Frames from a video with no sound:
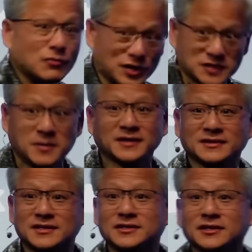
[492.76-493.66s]
we're
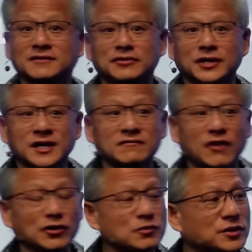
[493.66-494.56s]
expecting to deliver in
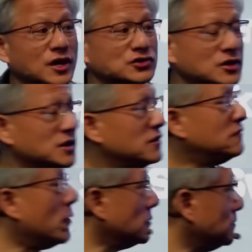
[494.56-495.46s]
volume production in
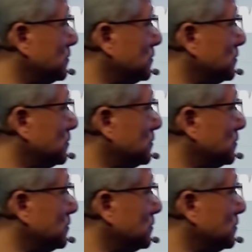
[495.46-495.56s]
Q4.